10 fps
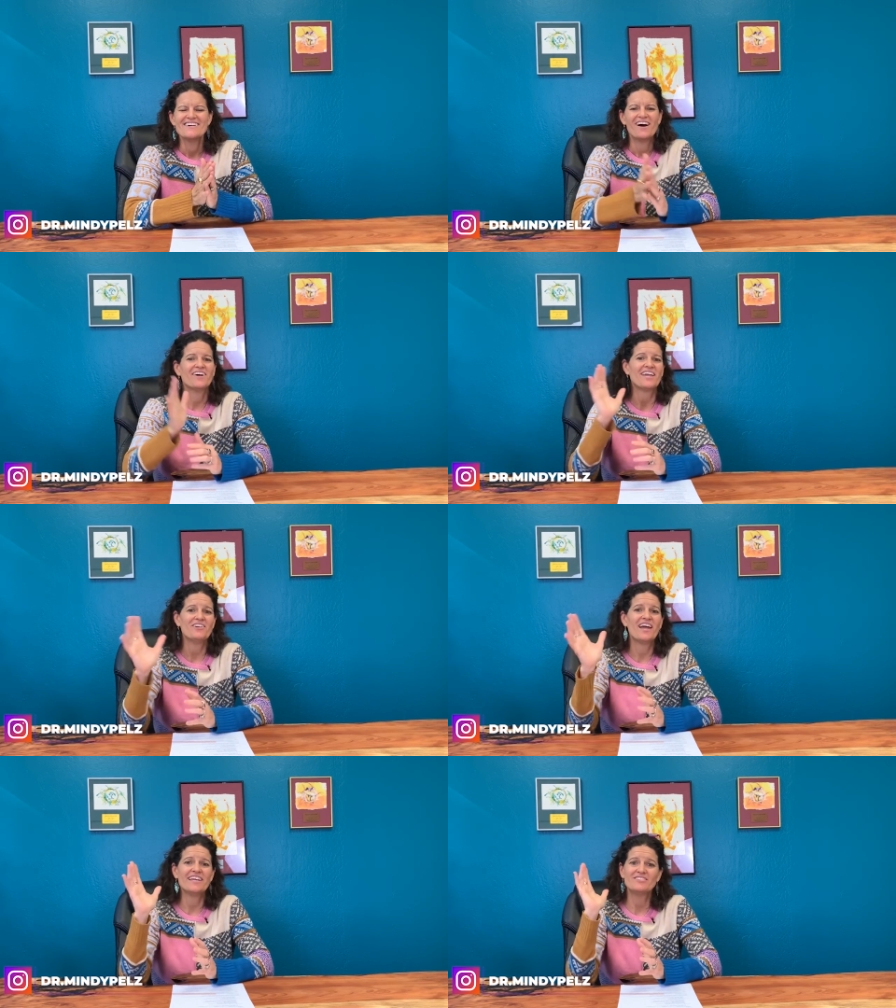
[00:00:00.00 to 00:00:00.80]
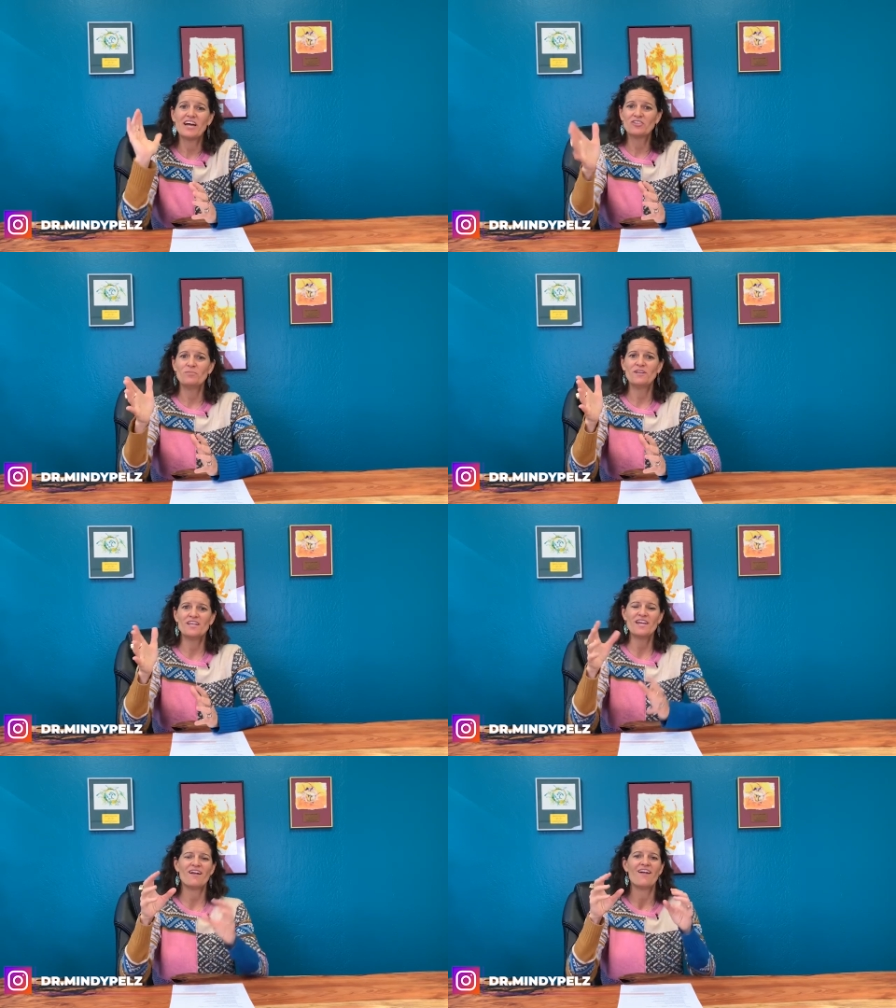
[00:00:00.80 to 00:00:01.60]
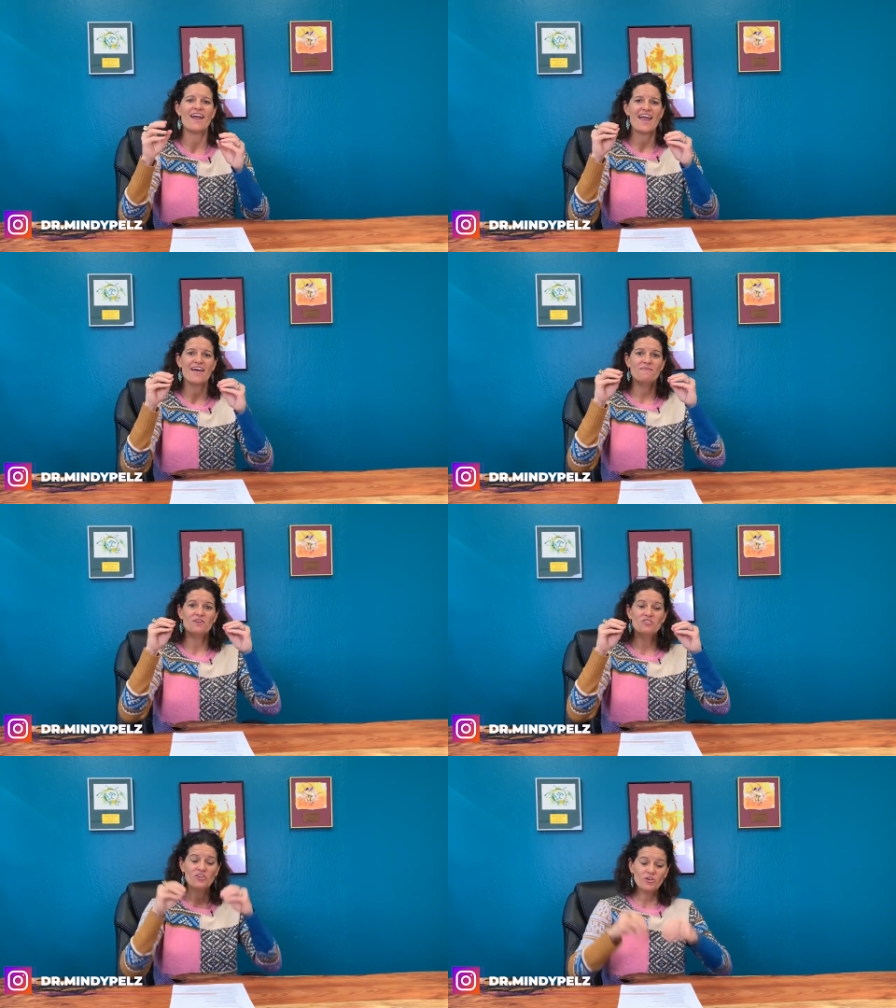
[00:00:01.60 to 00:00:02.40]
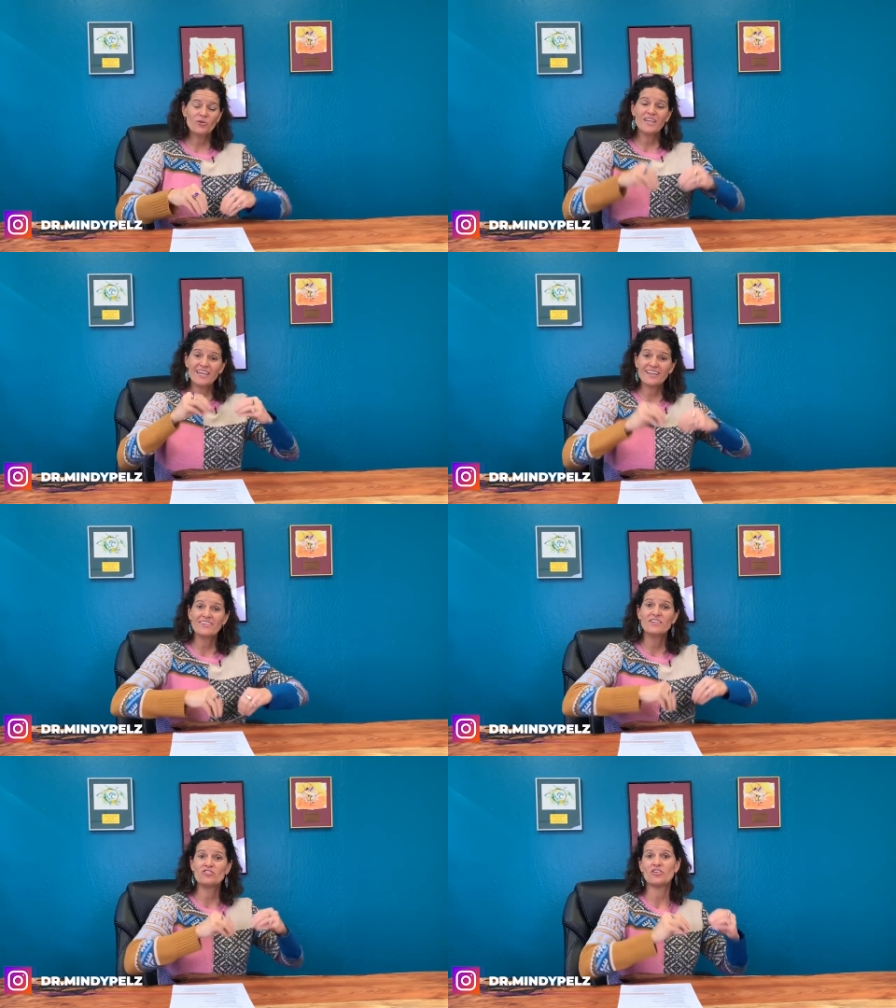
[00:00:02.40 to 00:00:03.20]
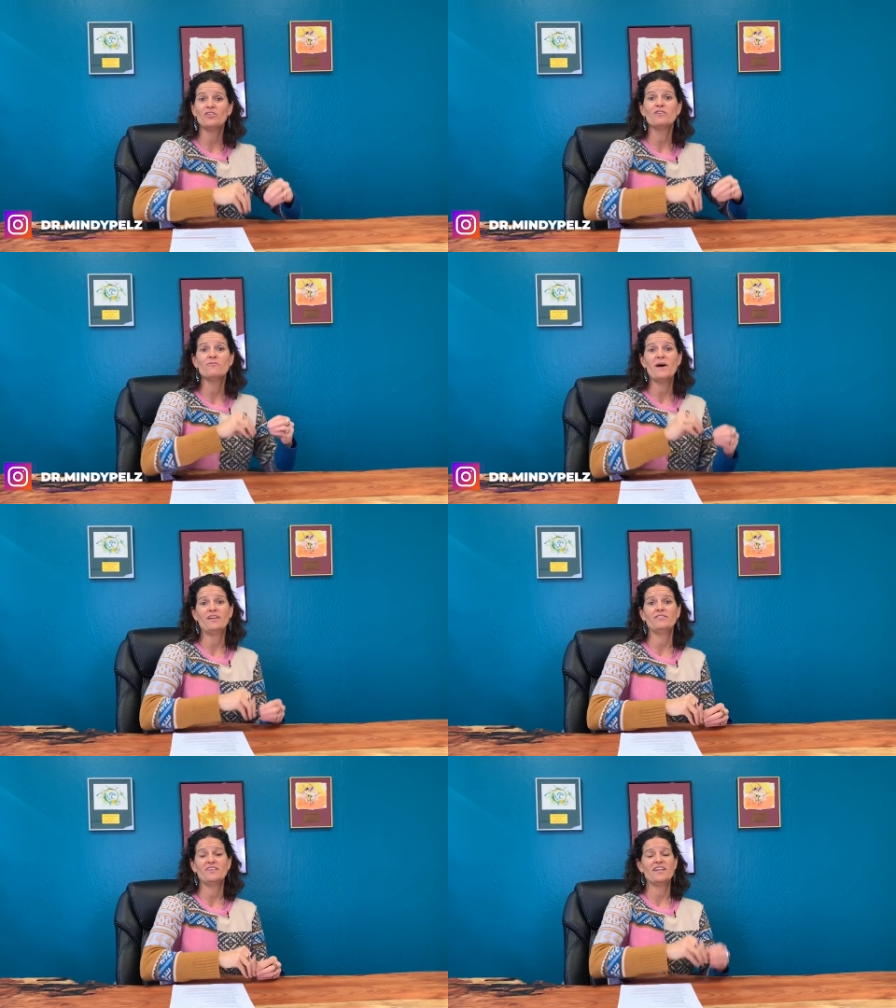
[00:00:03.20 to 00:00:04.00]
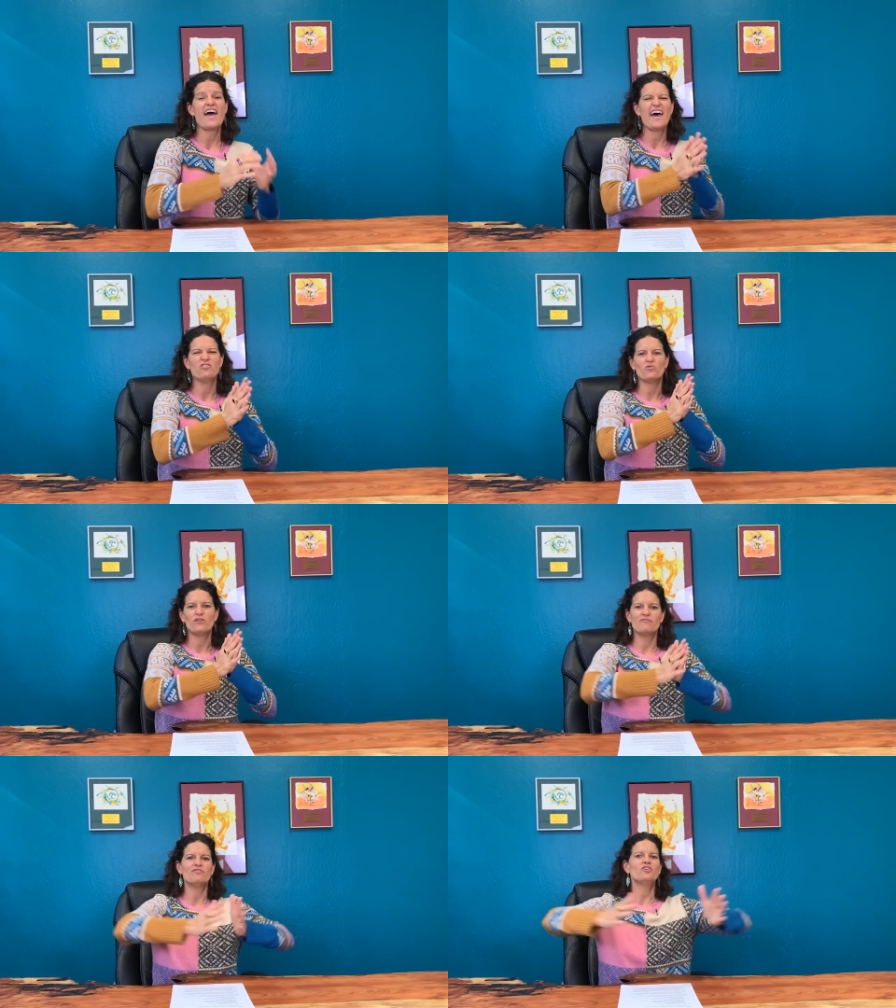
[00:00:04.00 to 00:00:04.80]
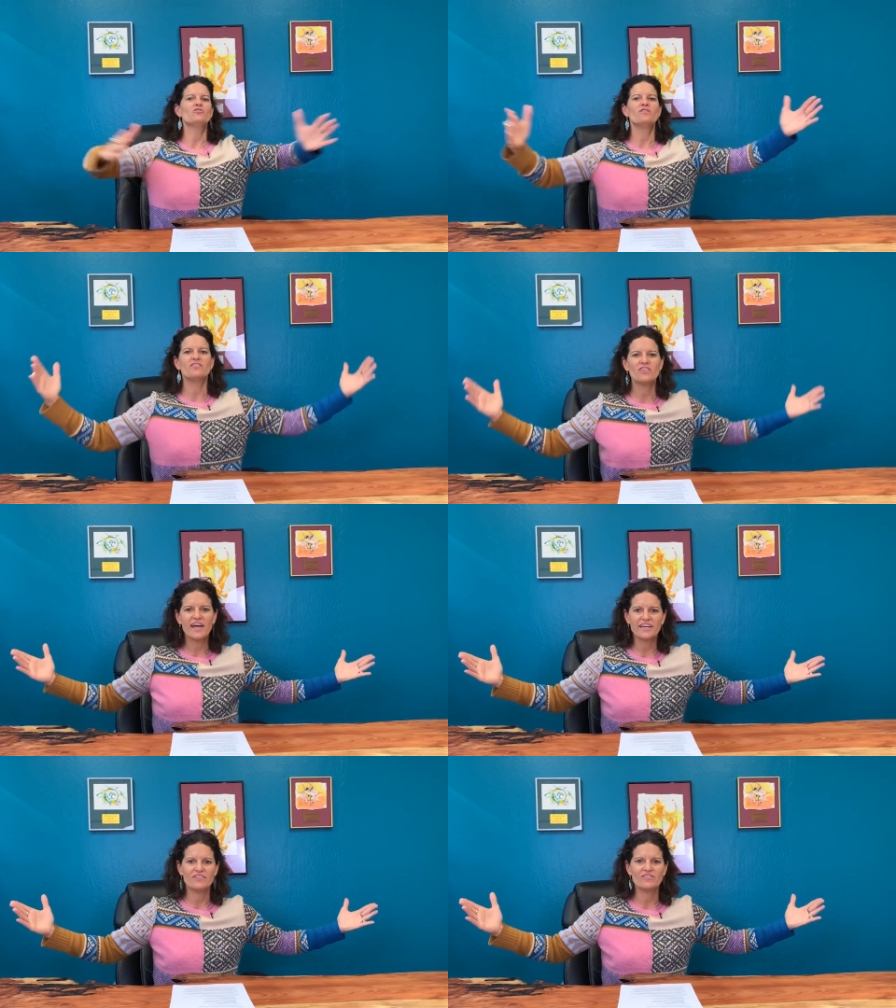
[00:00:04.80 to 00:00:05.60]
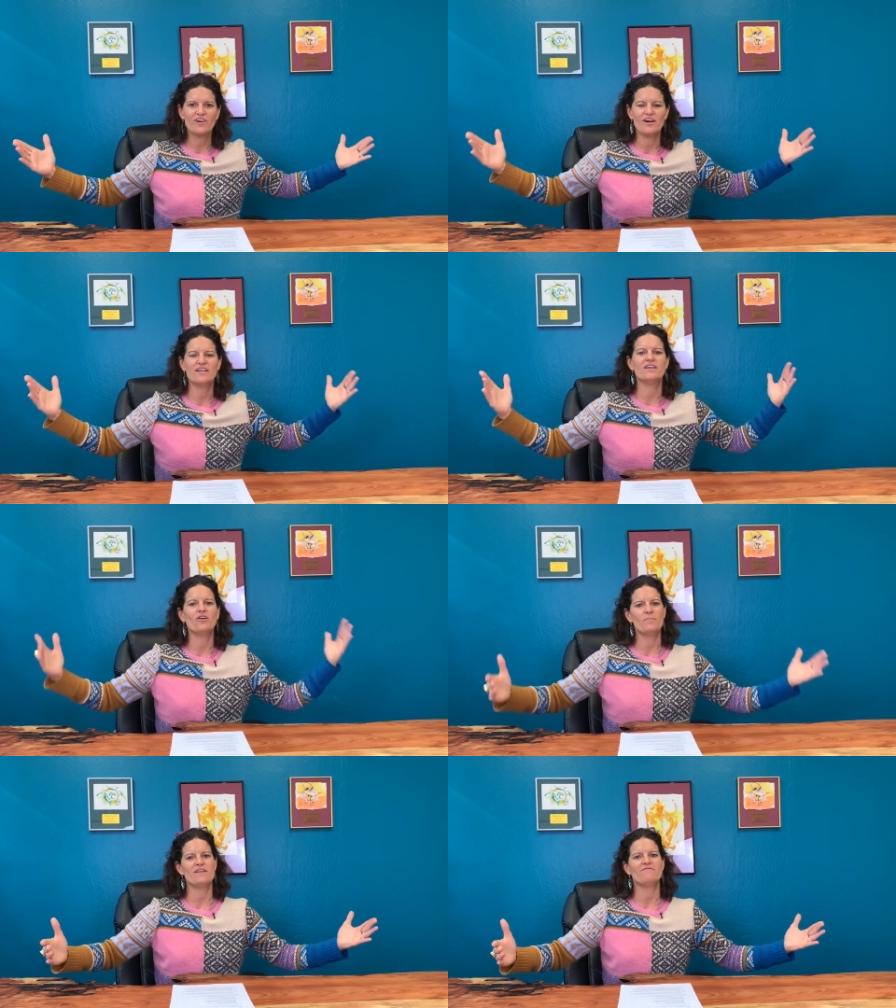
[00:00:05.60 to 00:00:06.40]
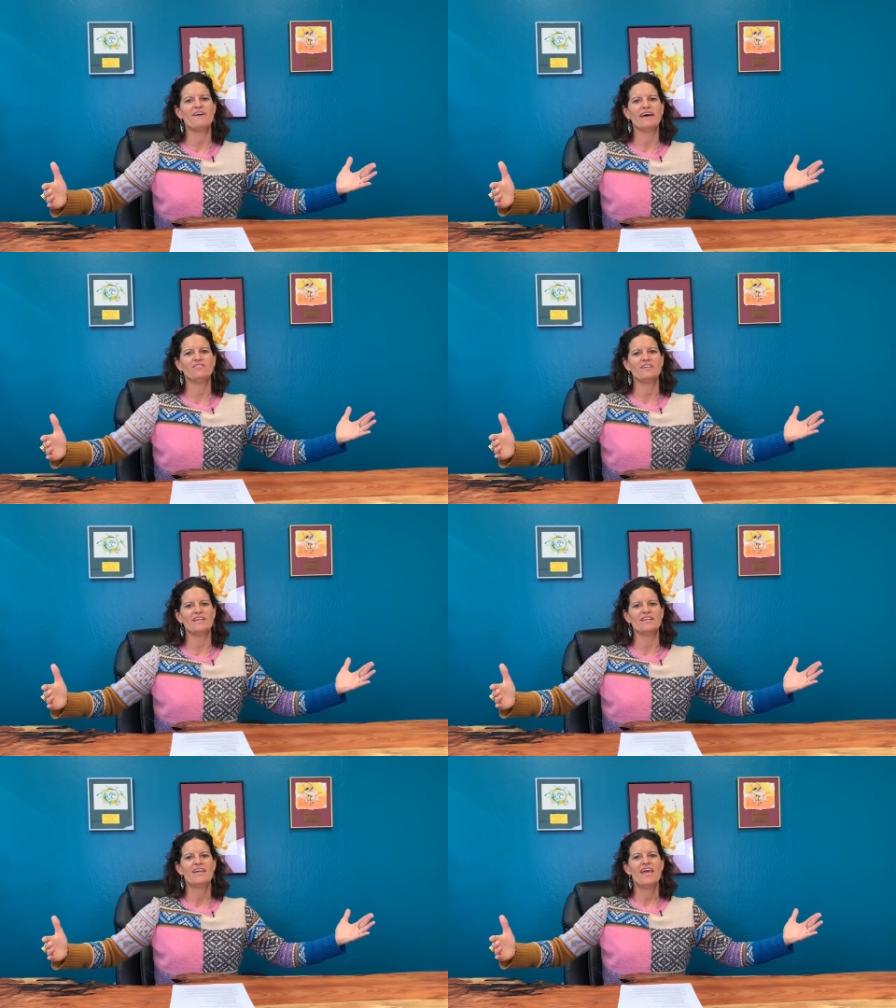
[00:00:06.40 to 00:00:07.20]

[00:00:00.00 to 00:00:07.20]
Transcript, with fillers: Okay, you guys, Dr. Mindy here, and the New England Journal of Medicine has reviewed the science on intermittent fasting